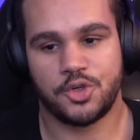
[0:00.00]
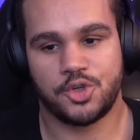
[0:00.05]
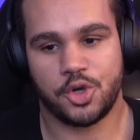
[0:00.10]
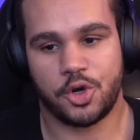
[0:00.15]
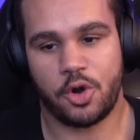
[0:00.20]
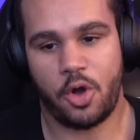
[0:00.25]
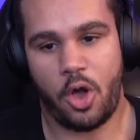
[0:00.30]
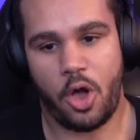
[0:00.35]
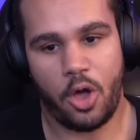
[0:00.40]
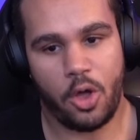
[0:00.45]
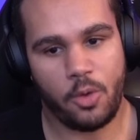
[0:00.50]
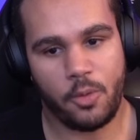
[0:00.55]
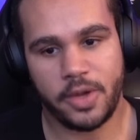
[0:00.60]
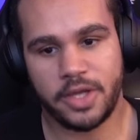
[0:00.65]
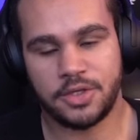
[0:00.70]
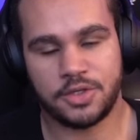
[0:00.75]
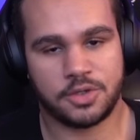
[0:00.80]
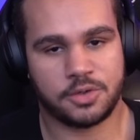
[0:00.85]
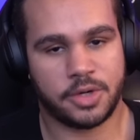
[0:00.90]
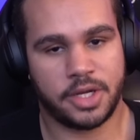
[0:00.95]
should
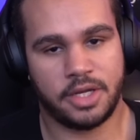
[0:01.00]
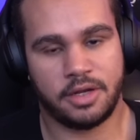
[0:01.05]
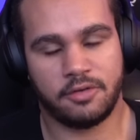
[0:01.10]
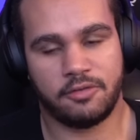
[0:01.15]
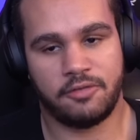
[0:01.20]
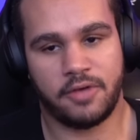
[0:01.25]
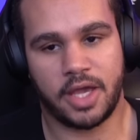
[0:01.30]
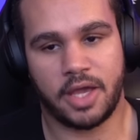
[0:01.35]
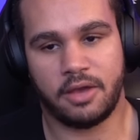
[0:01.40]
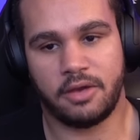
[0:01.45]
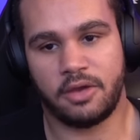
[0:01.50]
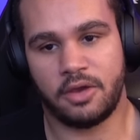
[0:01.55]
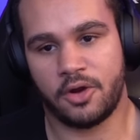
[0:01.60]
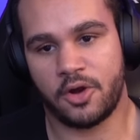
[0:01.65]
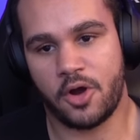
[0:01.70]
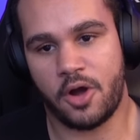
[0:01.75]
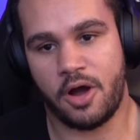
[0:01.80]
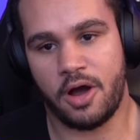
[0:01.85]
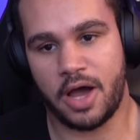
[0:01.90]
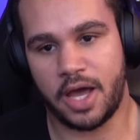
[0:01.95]
always train to
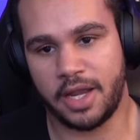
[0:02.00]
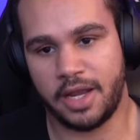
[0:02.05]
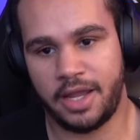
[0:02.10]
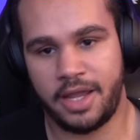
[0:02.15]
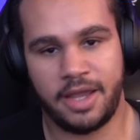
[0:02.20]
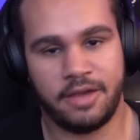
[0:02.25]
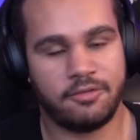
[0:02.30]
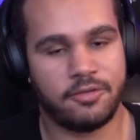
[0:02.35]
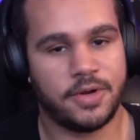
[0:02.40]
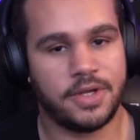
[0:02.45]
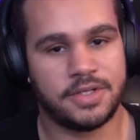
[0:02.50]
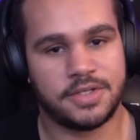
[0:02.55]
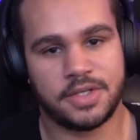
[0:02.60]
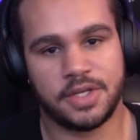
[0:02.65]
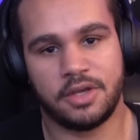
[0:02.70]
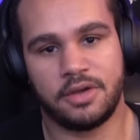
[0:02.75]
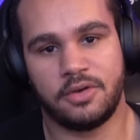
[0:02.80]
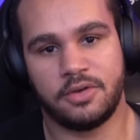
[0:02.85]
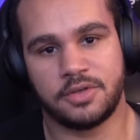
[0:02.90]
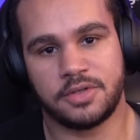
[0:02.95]
failure on every
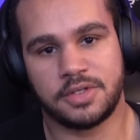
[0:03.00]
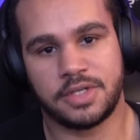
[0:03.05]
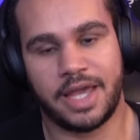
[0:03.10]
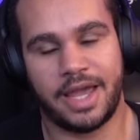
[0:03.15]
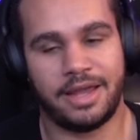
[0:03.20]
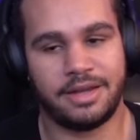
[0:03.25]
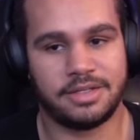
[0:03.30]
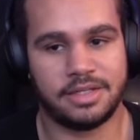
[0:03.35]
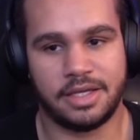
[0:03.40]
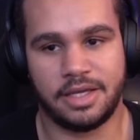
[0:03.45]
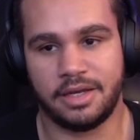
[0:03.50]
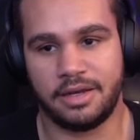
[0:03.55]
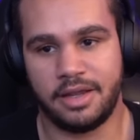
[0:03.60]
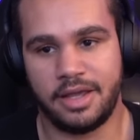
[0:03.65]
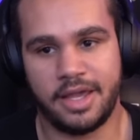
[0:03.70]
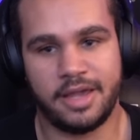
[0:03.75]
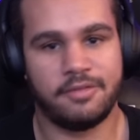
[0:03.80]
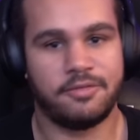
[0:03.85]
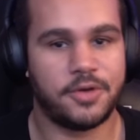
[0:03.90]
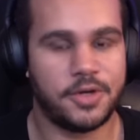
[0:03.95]
single set
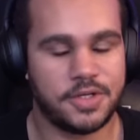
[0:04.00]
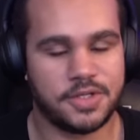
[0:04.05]
in